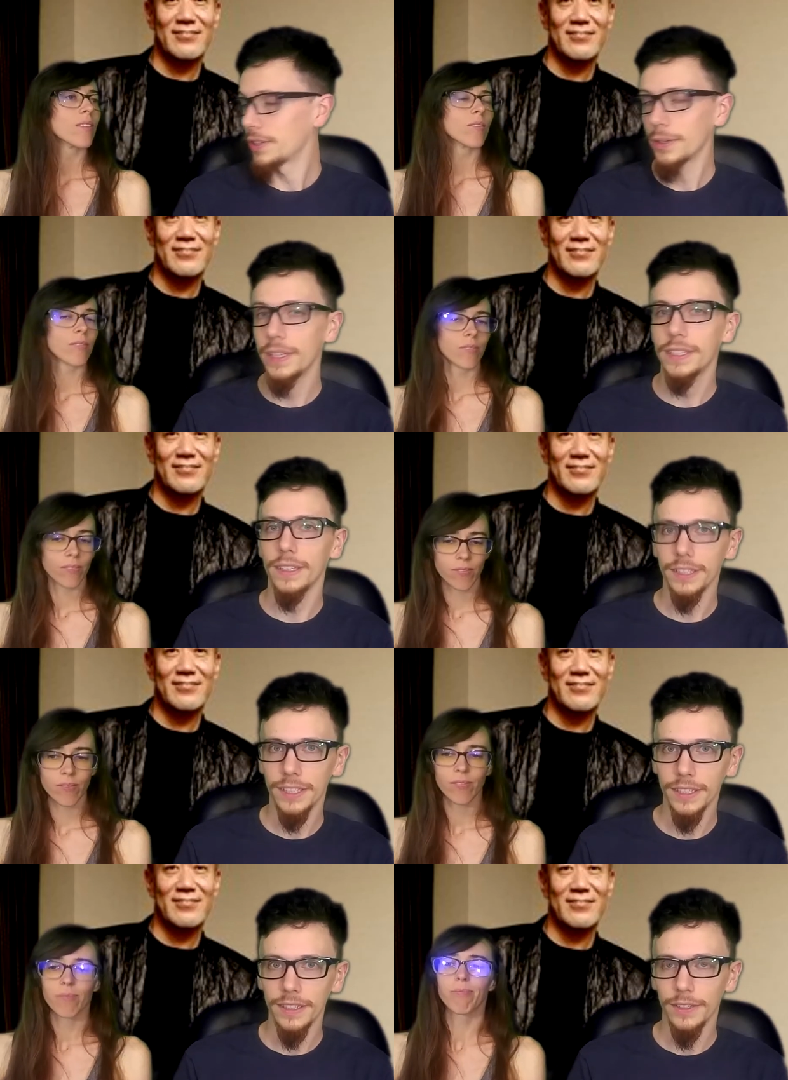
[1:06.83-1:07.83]
Speaker 1: Joe
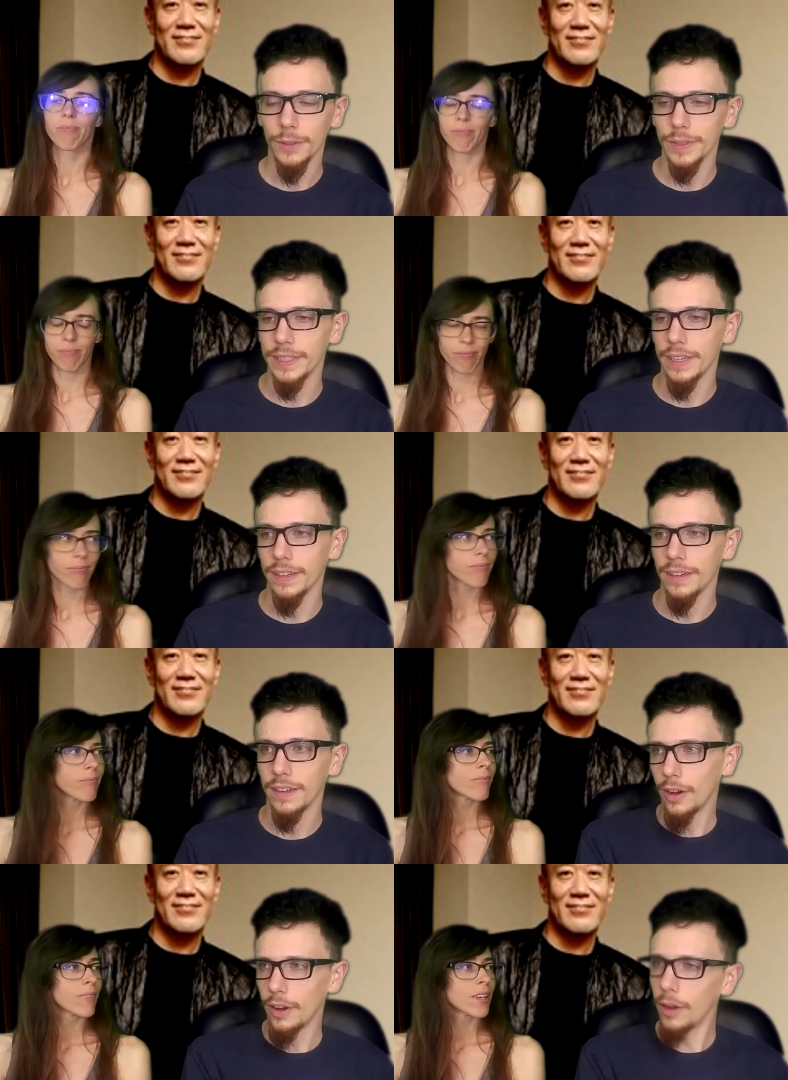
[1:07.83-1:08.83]
Hisaishi, mm -hmm. who has done
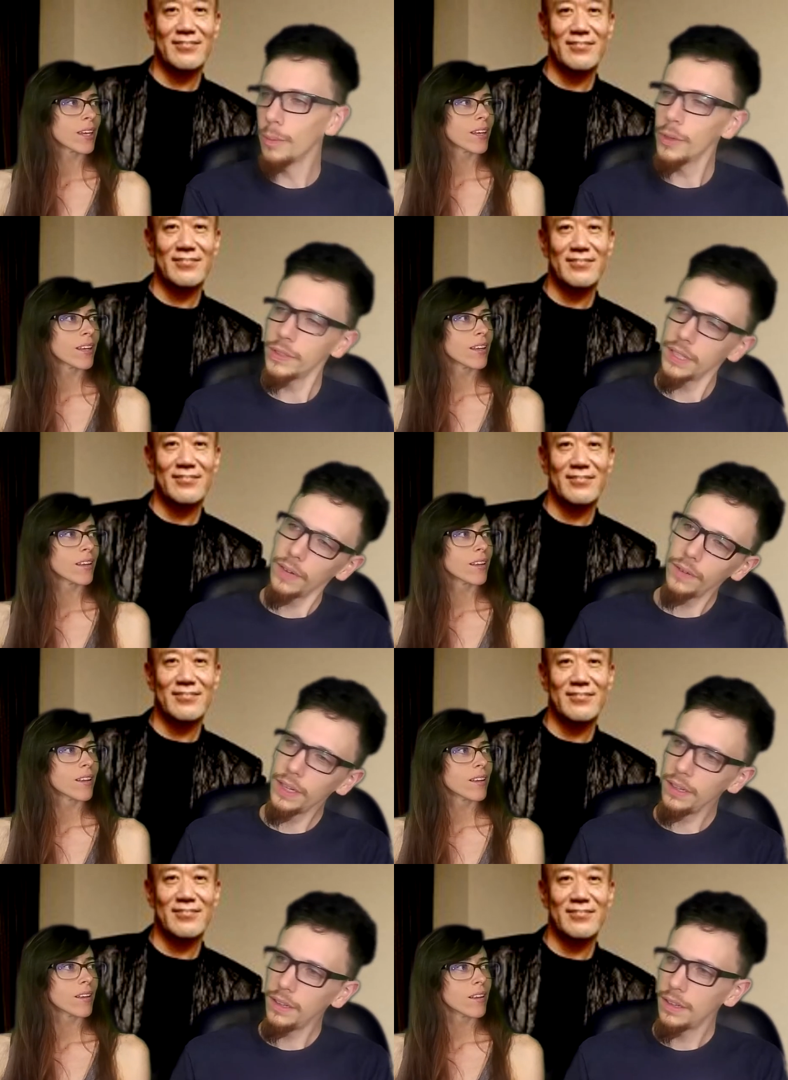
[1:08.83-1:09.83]
almost
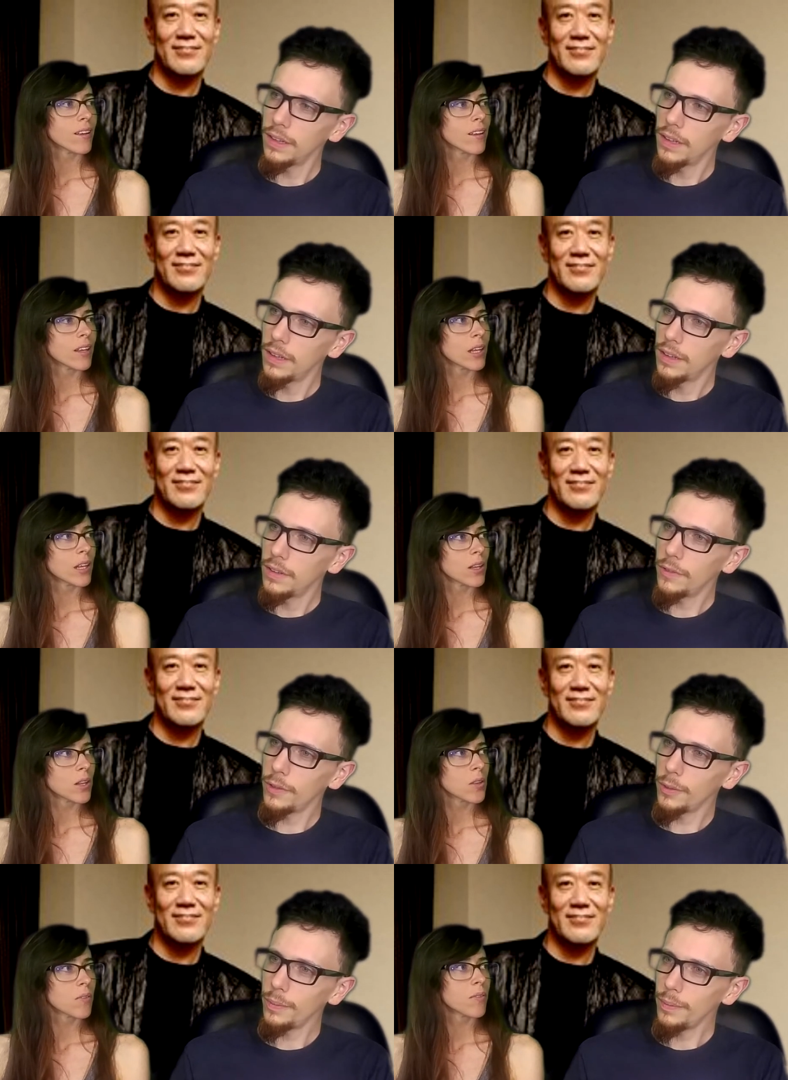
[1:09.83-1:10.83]
every
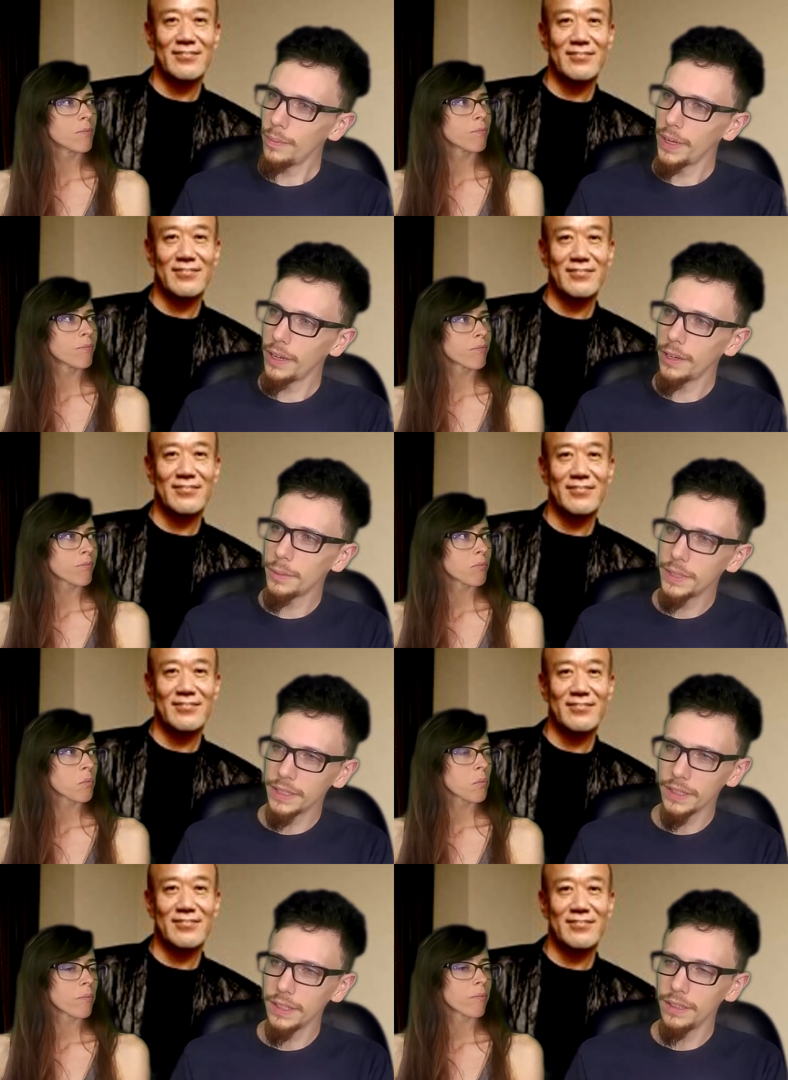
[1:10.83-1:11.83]
film by Hayao
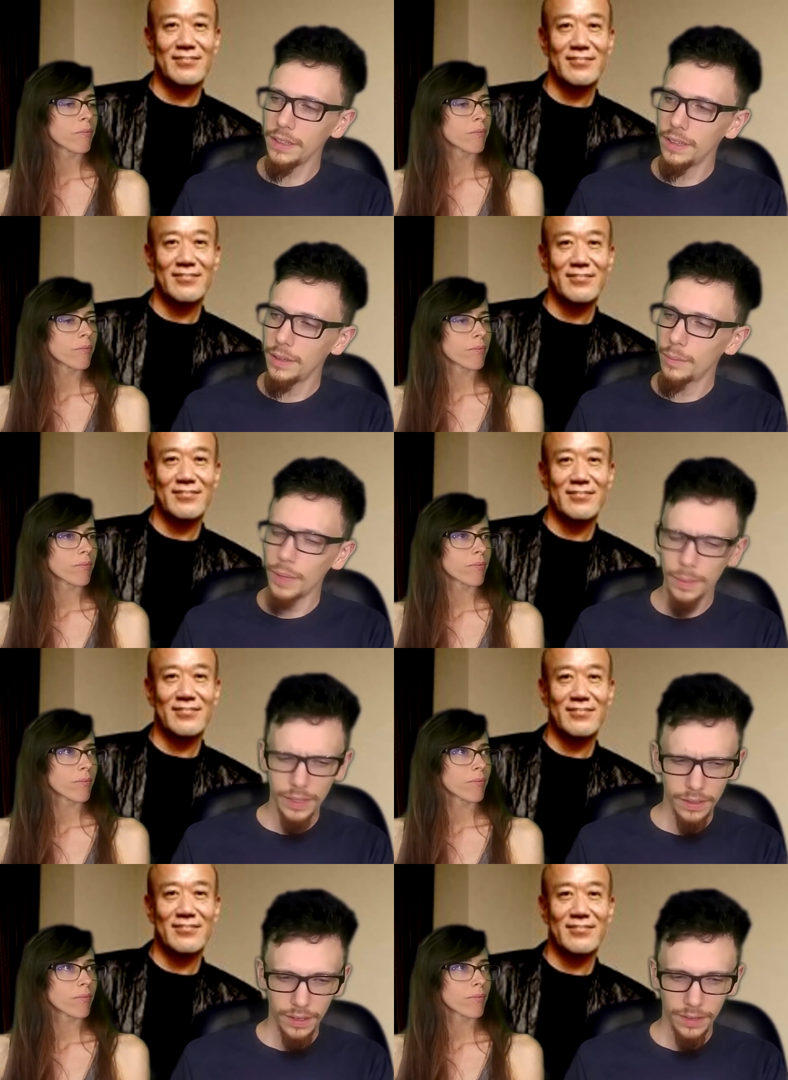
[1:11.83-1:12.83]
Miyazaki.
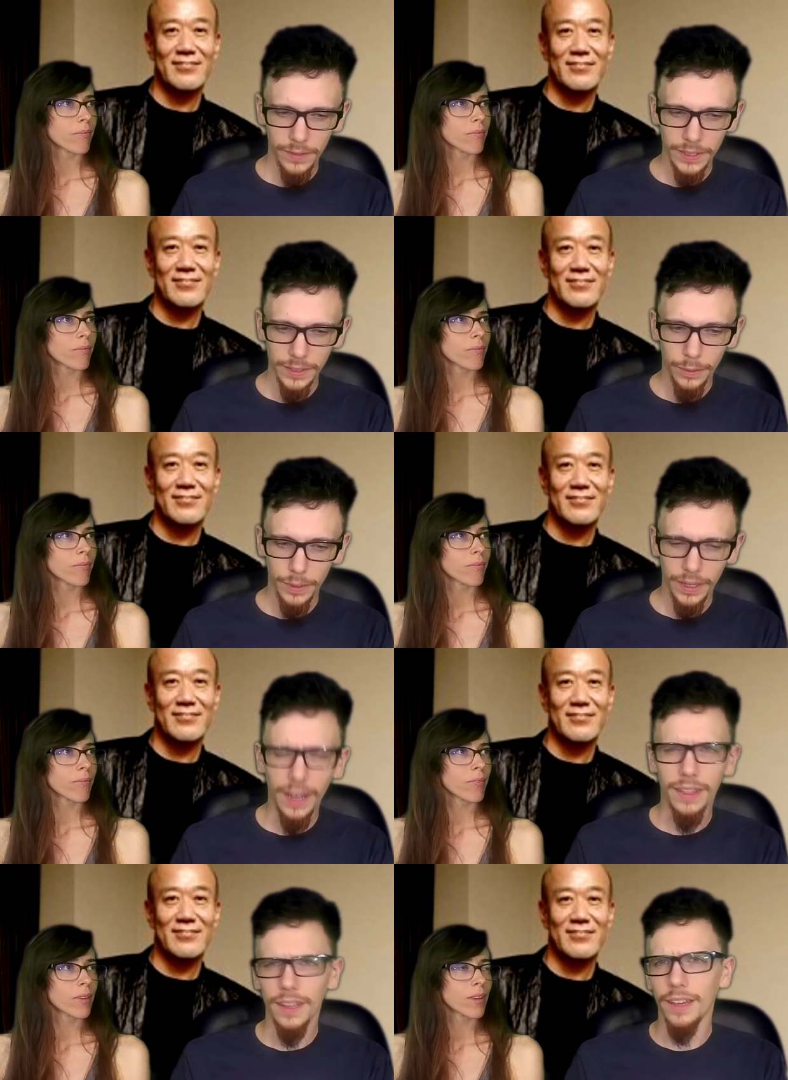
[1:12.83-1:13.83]
Maybe every single one.
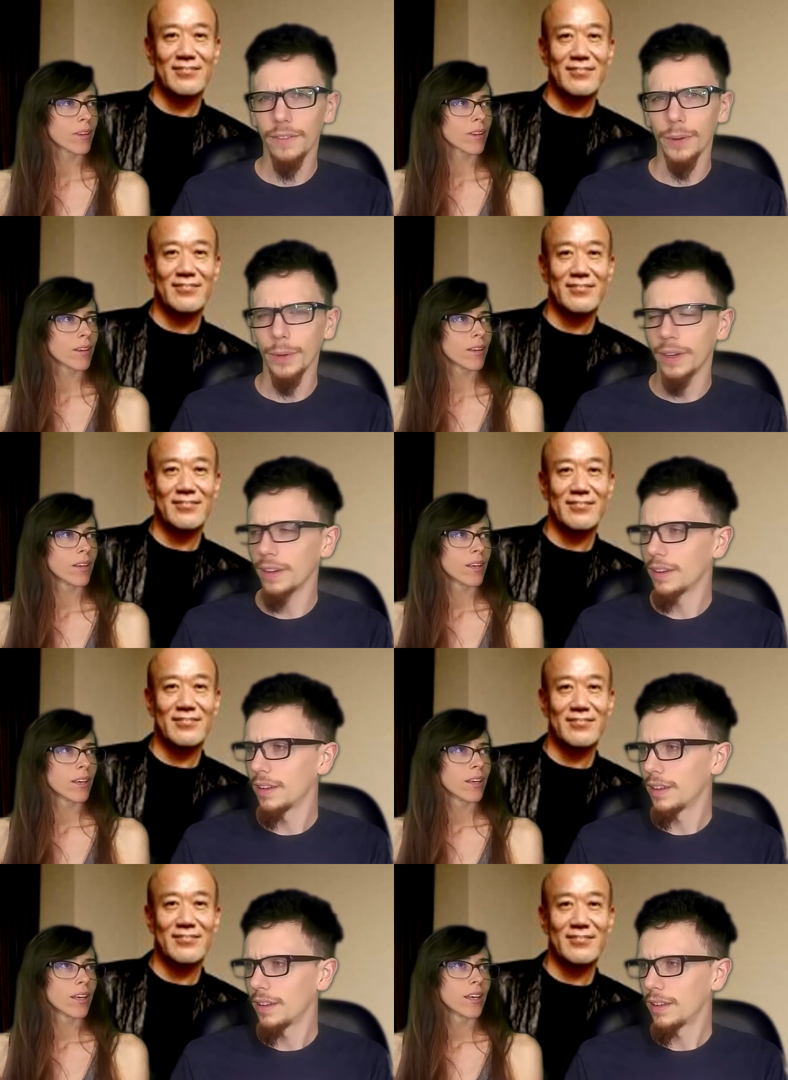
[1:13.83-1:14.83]
I think everyone
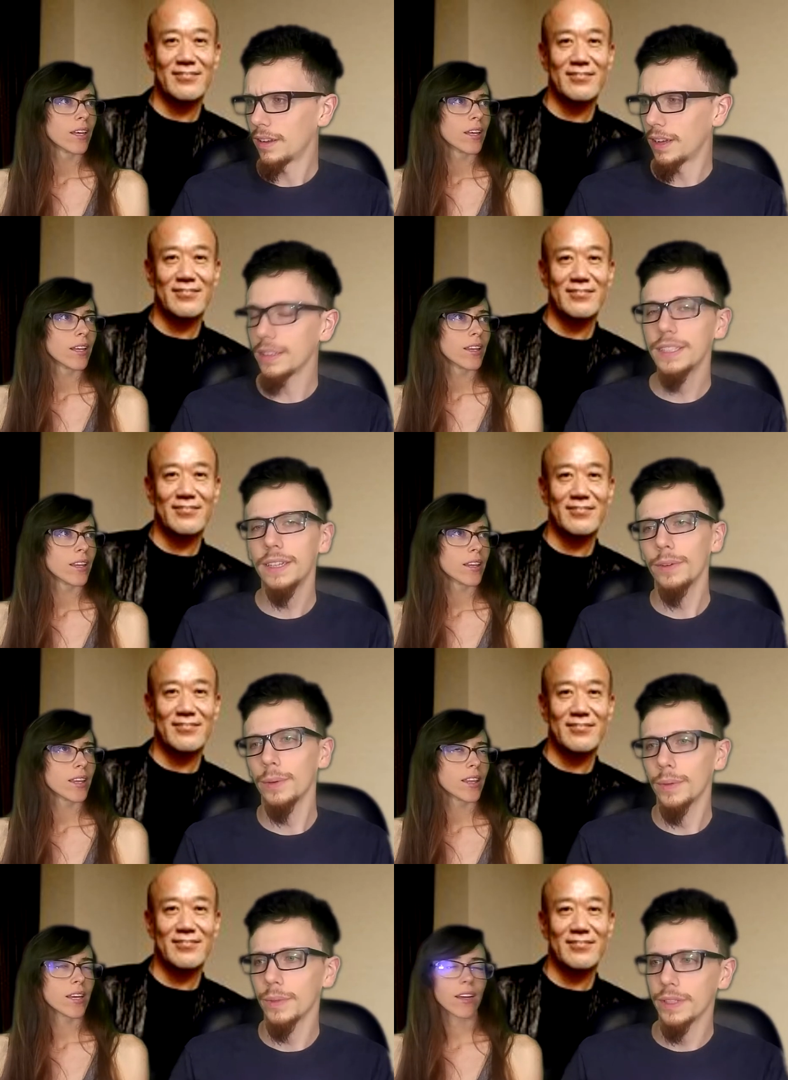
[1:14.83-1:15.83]
at least
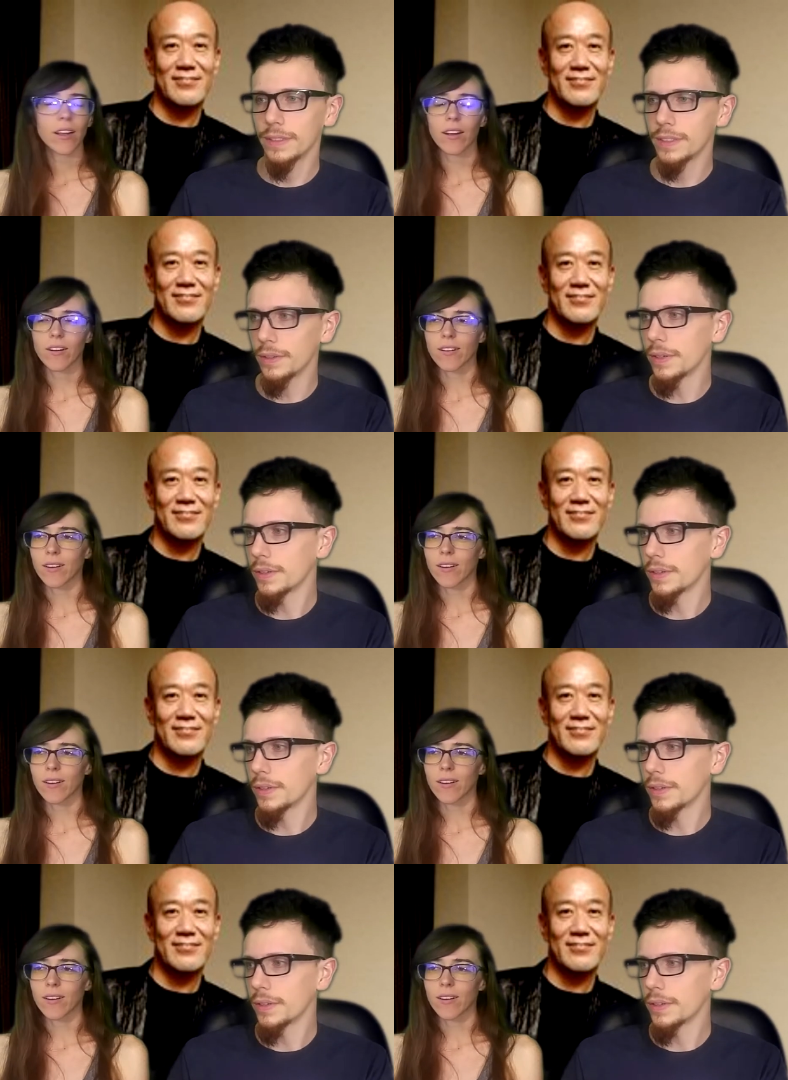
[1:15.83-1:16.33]
everyone. They are